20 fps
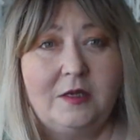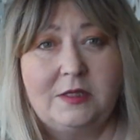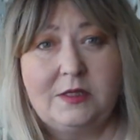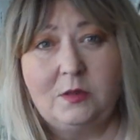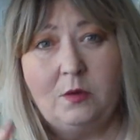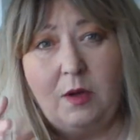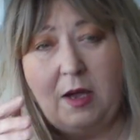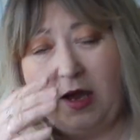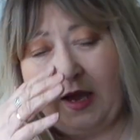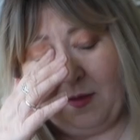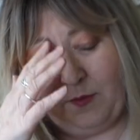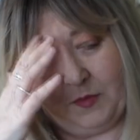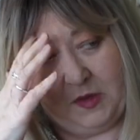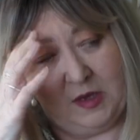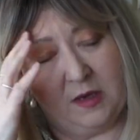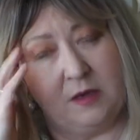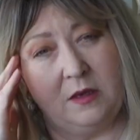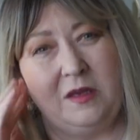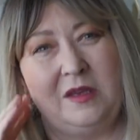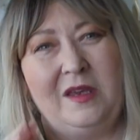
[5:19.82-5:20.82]
So, um,
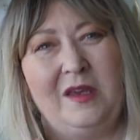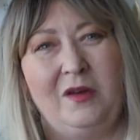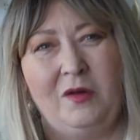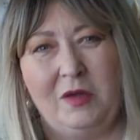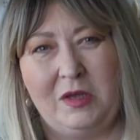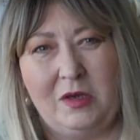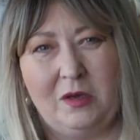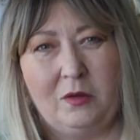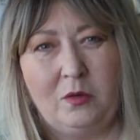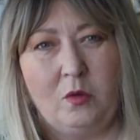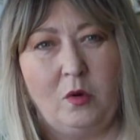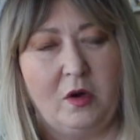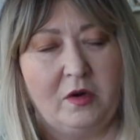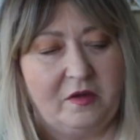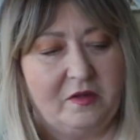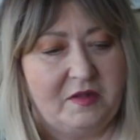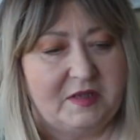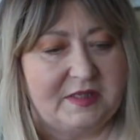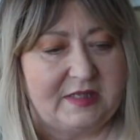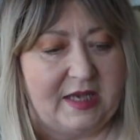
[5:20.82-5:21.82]
you, you know, you can
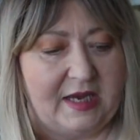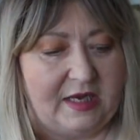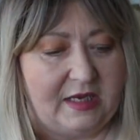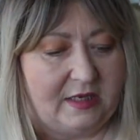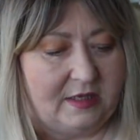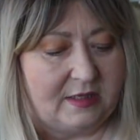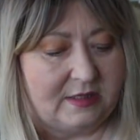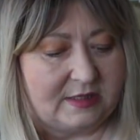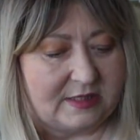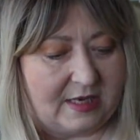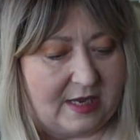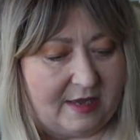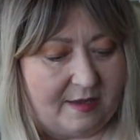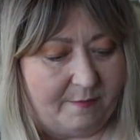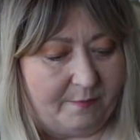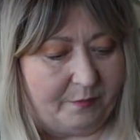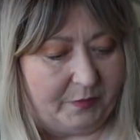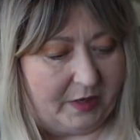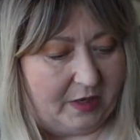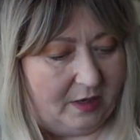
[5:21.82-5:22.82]
go to the site and,
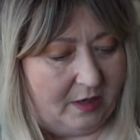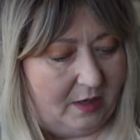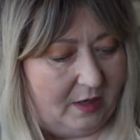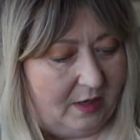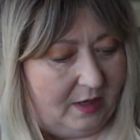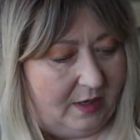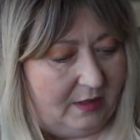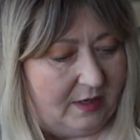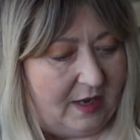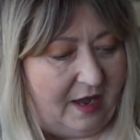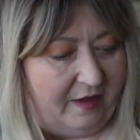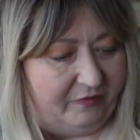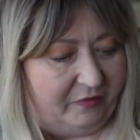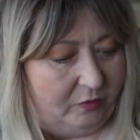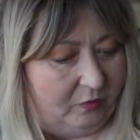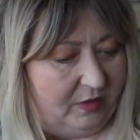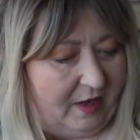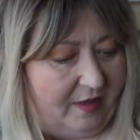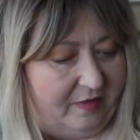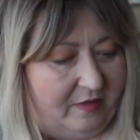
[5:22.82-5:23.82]
um, and
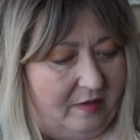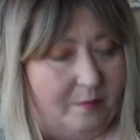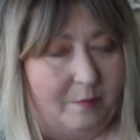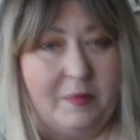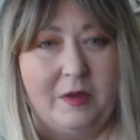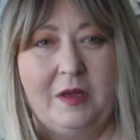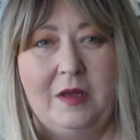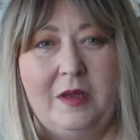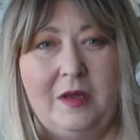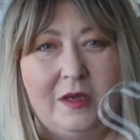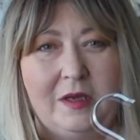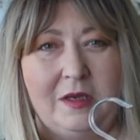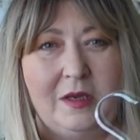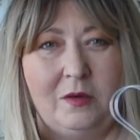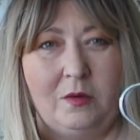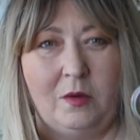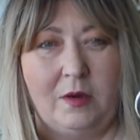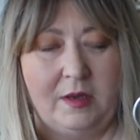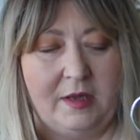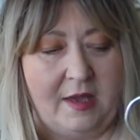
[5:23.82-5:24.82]
have a look at them,
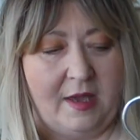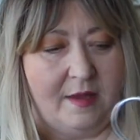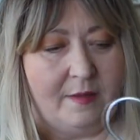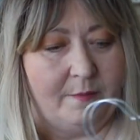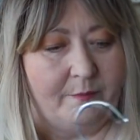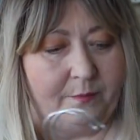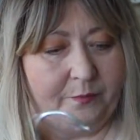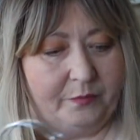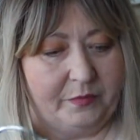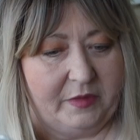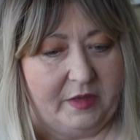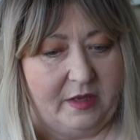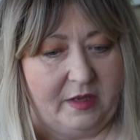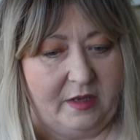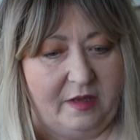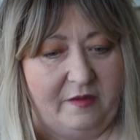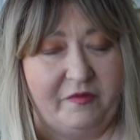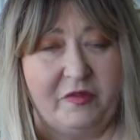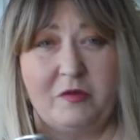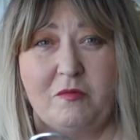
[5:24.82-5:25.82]
you know, um,
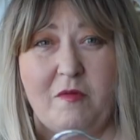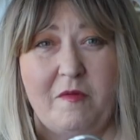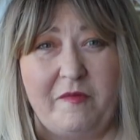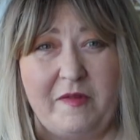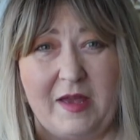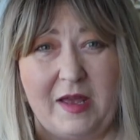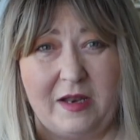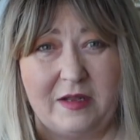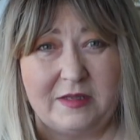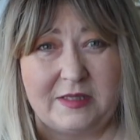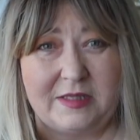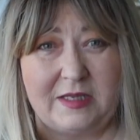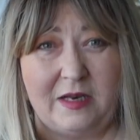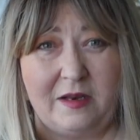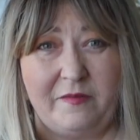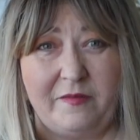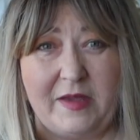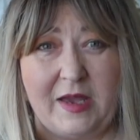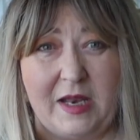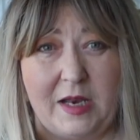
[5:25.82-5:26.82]
if they're avail
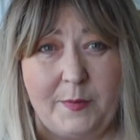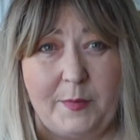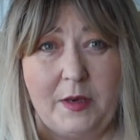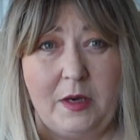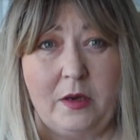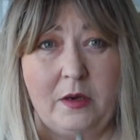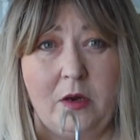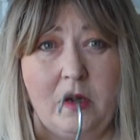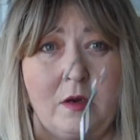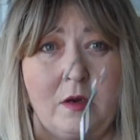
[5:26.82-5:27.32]
still available or